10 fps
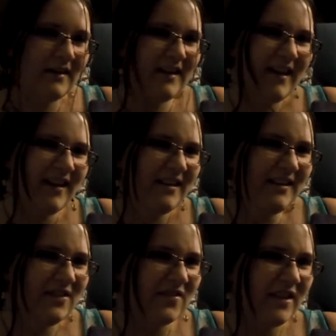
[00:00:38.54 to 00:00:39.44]
kind of
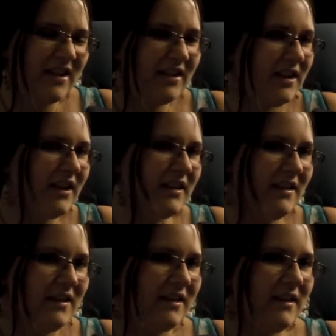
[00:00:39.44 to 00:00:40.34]
don't really like
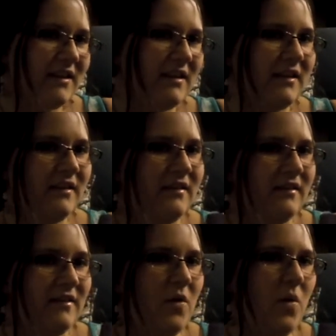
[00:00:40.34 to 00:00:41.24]
the
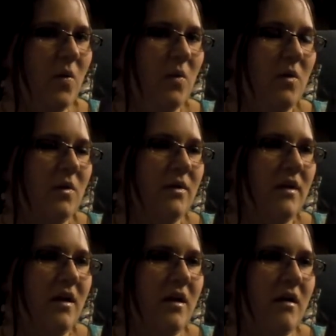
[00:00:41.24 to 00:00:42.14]
whole
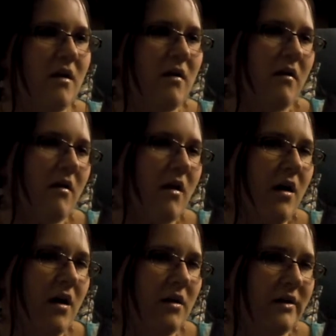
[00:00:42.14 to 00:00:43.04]

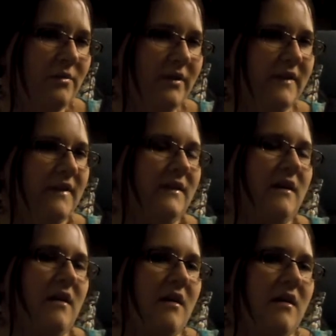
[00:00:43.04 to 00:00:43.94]
Hollywood
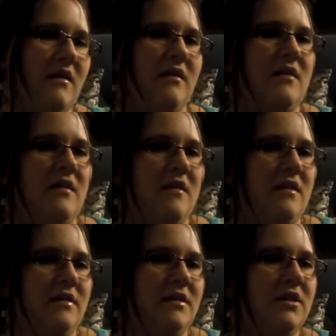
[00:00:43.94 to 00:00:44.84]
star
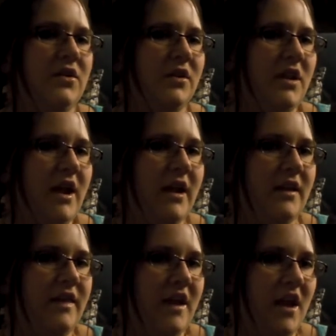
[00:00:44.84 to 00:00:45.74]
look-alike
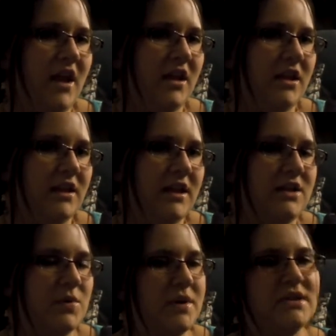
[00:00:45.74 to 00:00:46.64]
thing that they
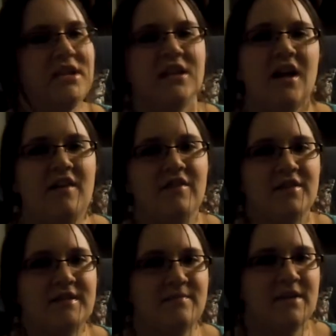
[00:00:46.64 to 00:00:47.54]
do on teen covers
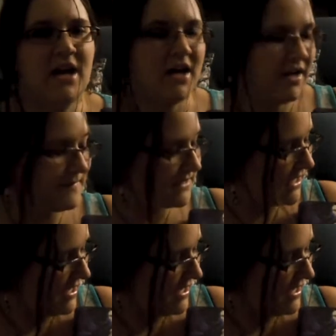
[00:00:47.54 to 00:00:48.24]
sometimes.